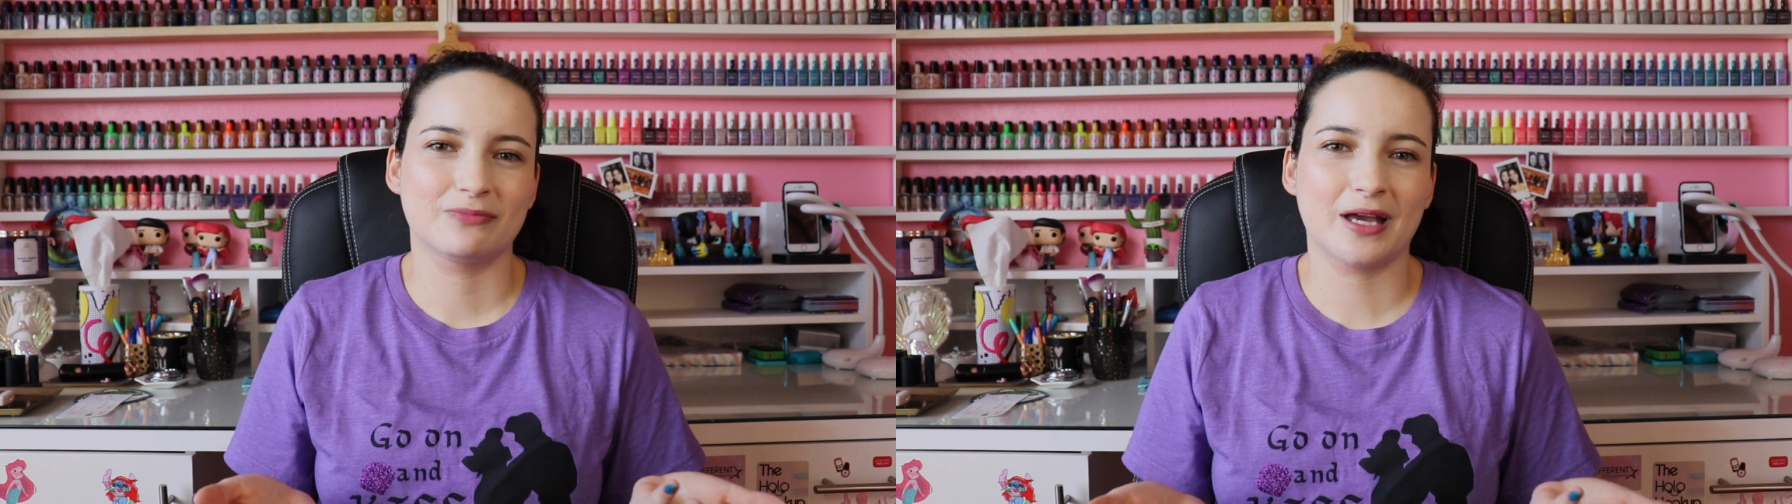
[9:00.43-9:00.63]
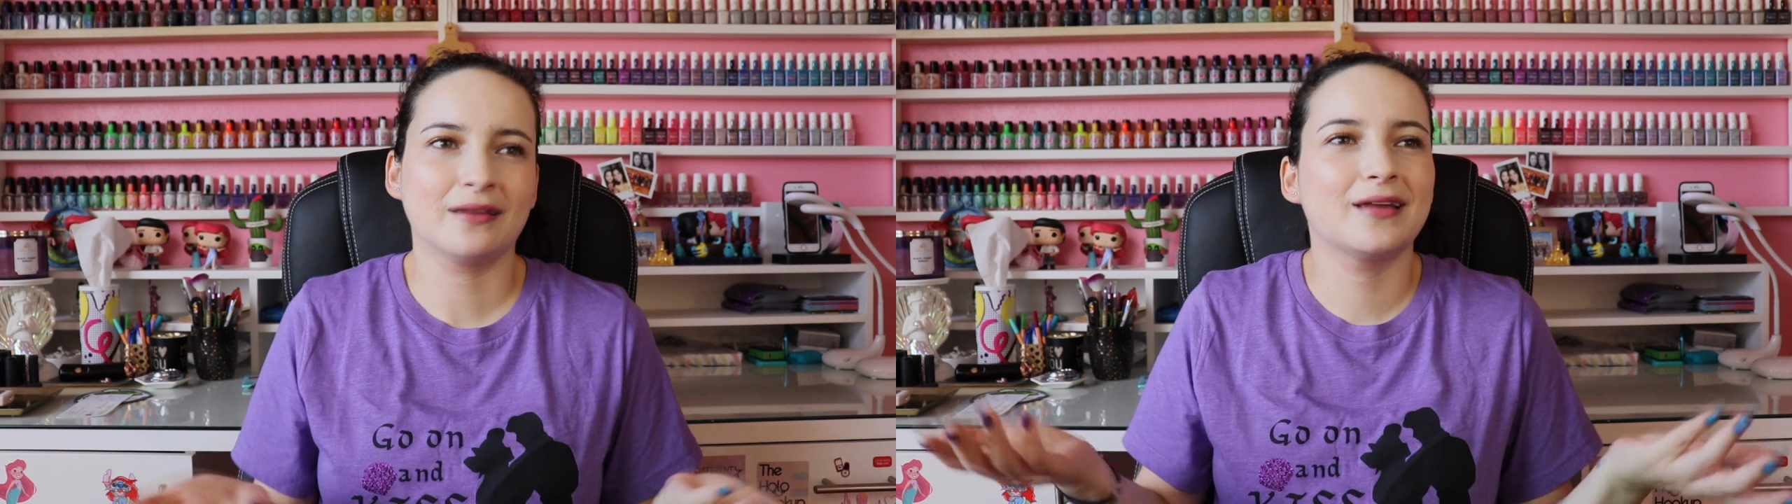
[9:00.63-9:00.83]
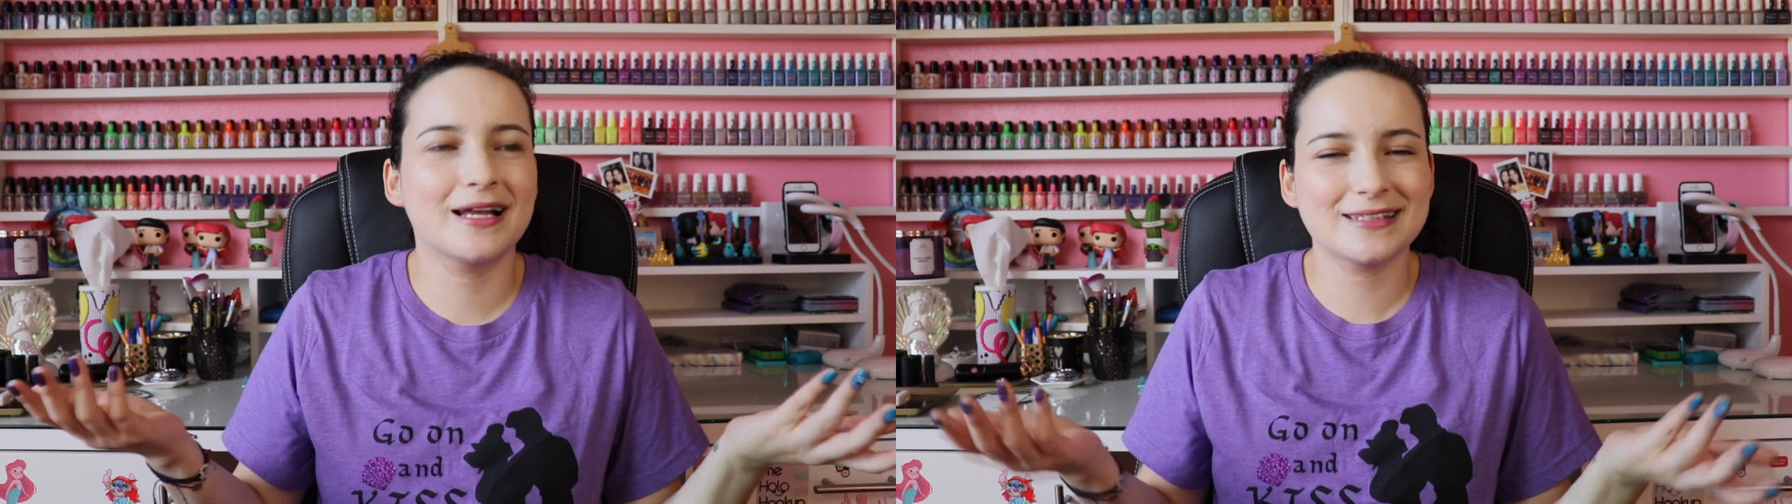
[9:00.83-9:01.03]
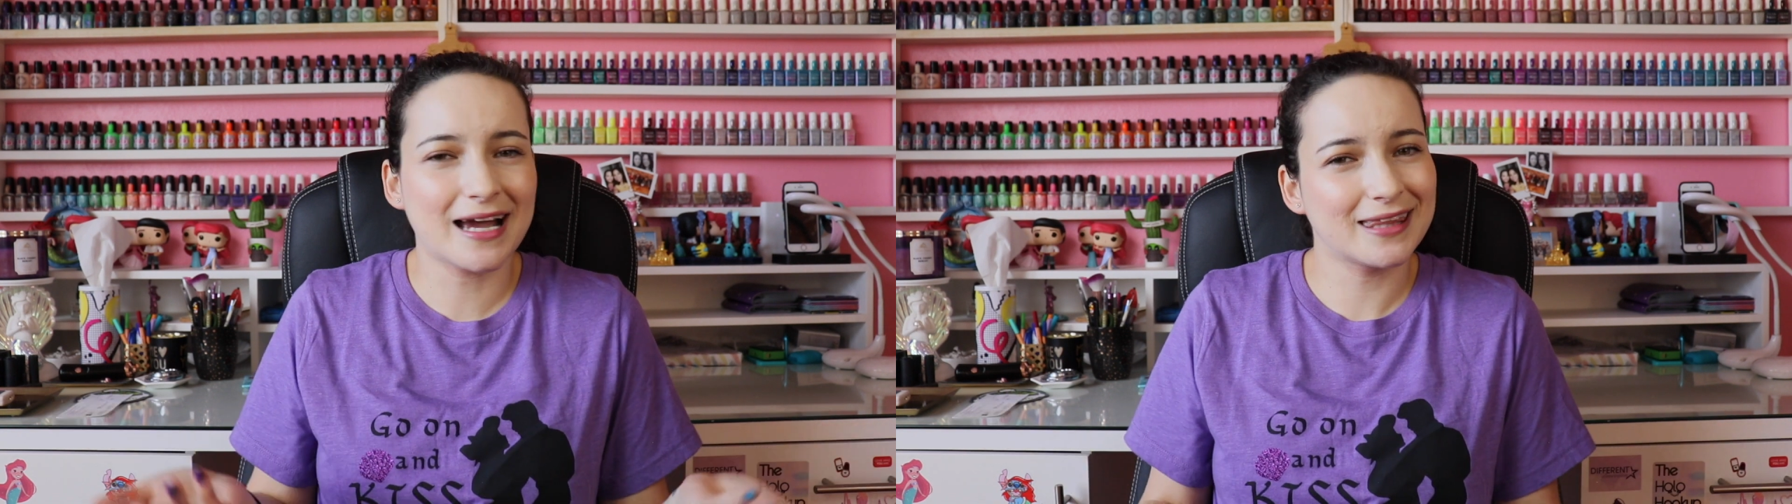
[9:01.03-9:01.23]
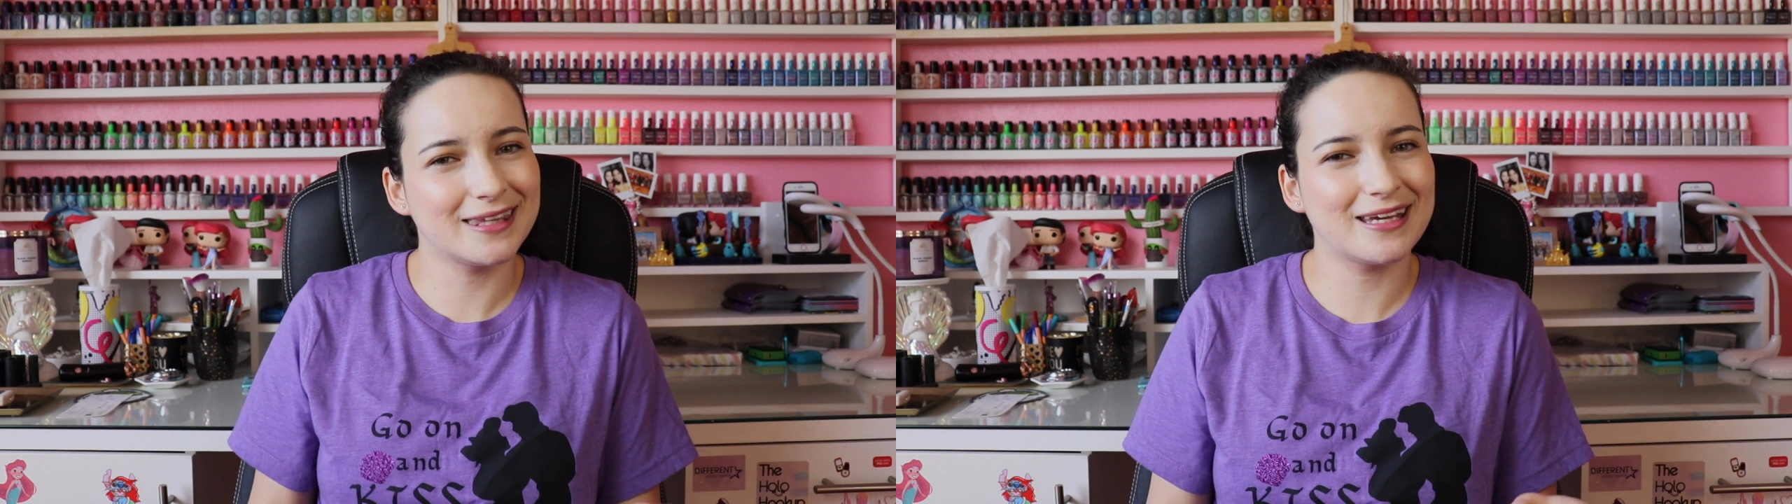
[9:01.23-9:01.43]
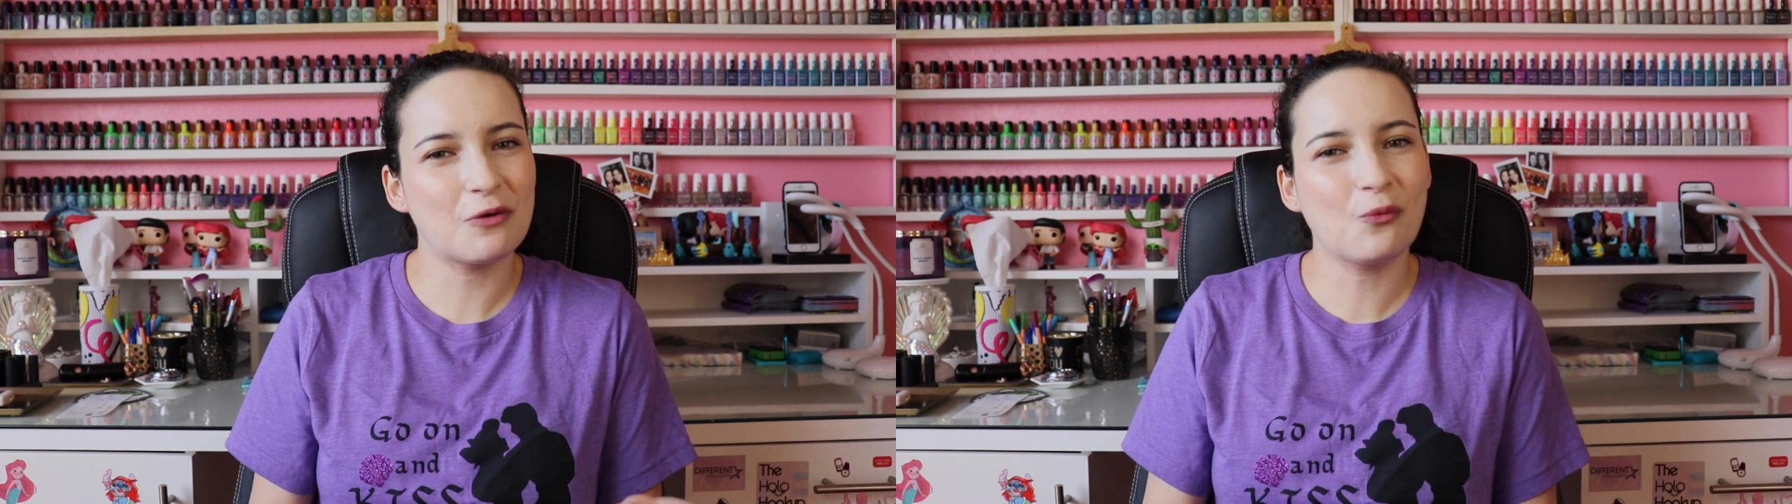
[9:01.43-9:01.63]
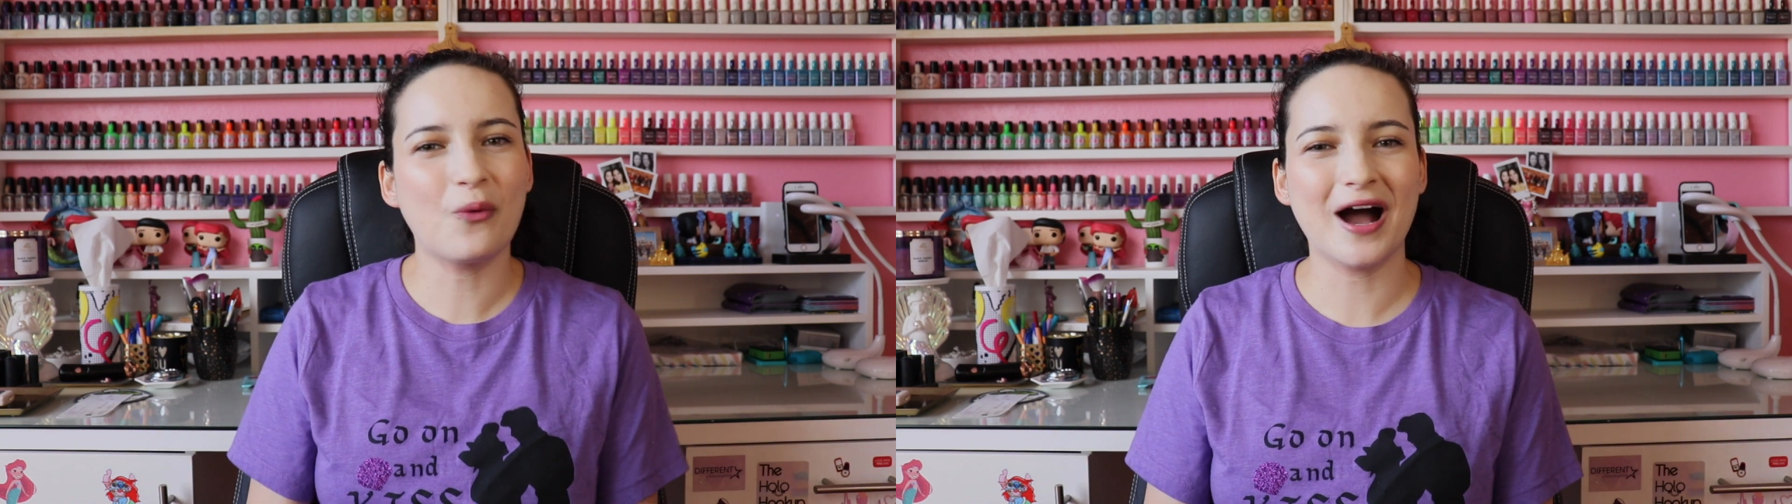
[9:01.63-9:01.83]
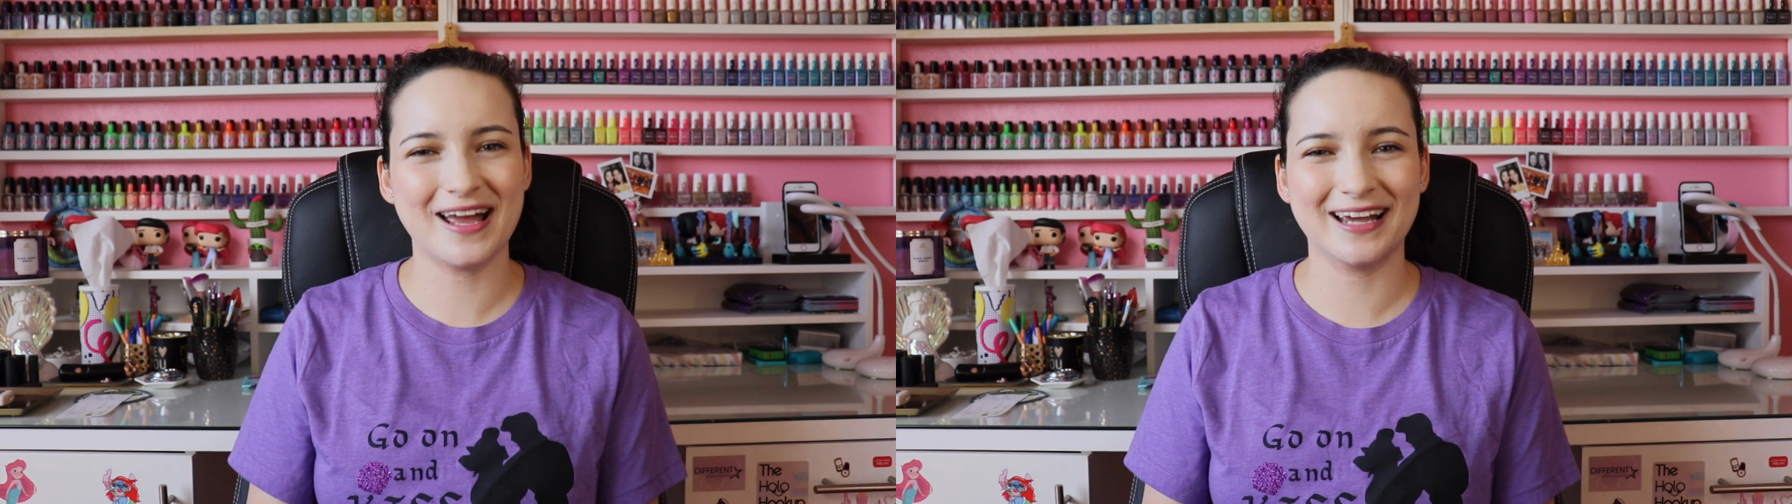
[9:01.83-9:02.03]
and that's, I think,
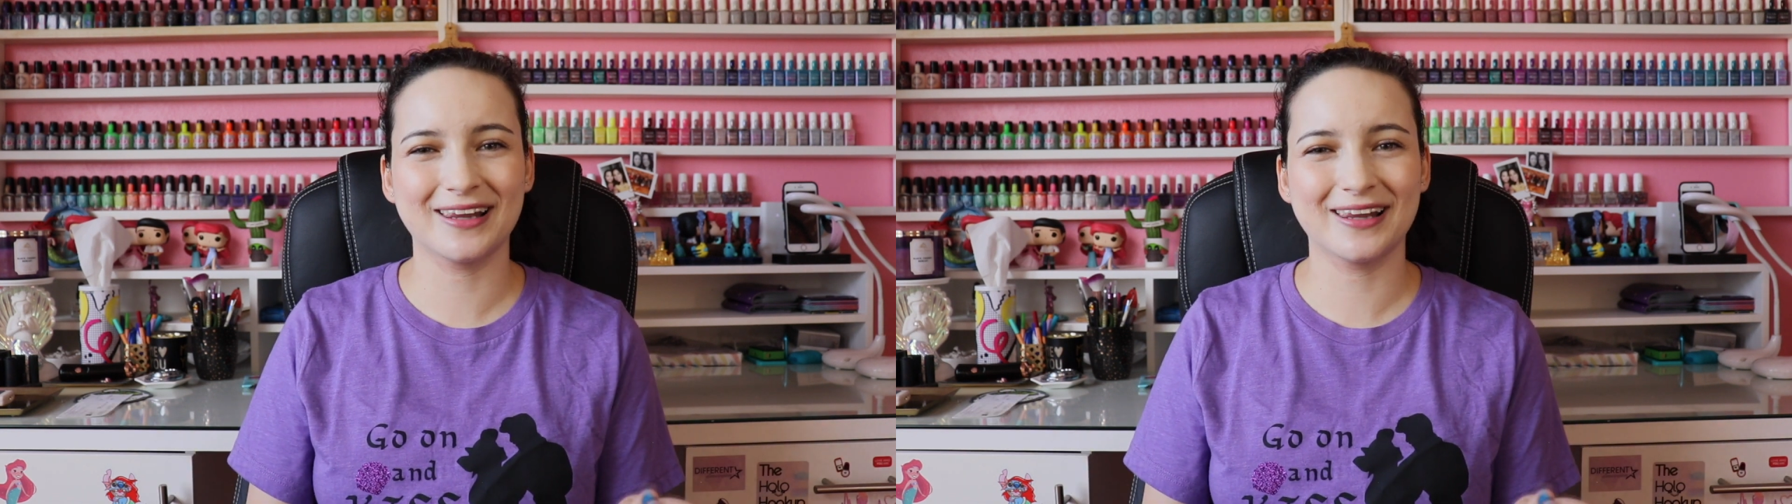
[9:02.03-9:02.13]
why